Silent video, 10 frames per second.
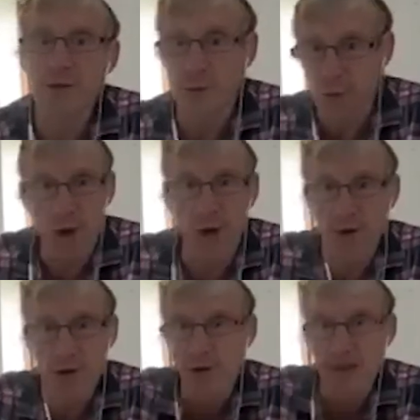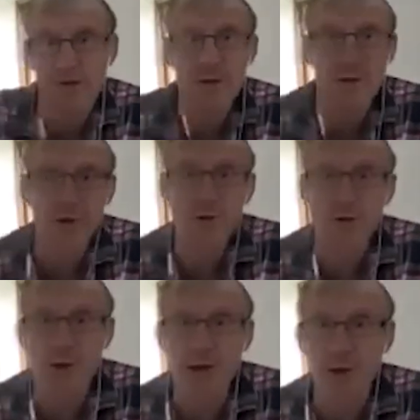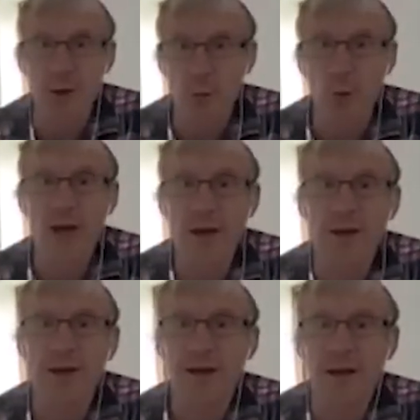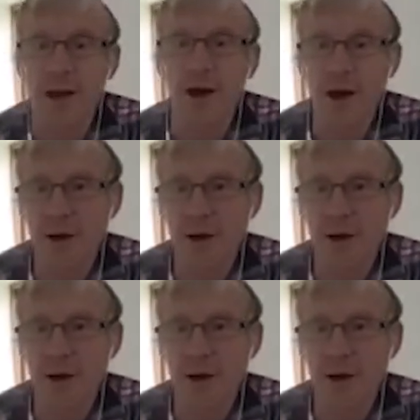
you can't do it if you're constrained on one line.